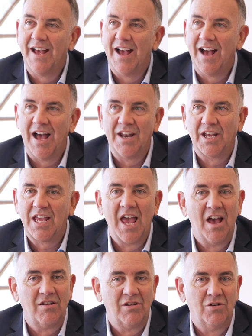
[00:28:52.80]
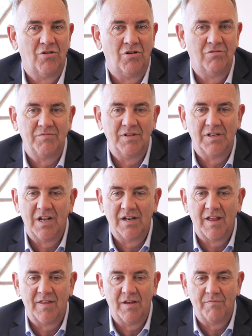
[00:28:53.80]
An accountant or
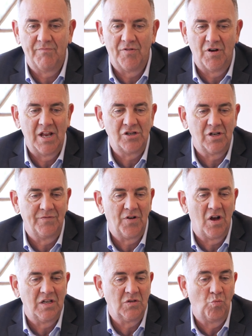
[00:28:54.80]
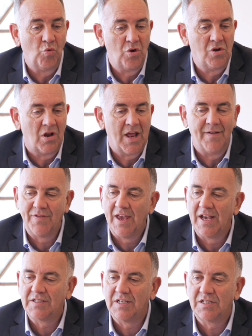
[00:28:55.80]
another financial advisor would not have
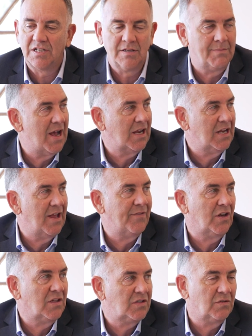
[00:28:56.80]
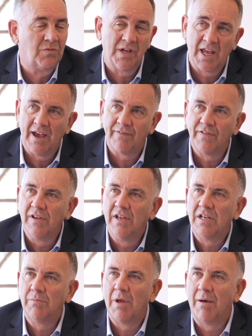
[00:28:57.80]
the access to the market evidence that we have
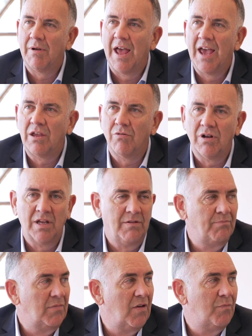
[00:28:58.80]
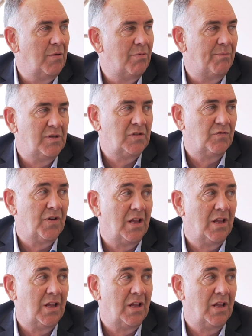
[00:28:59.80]
to be able to accurately give people business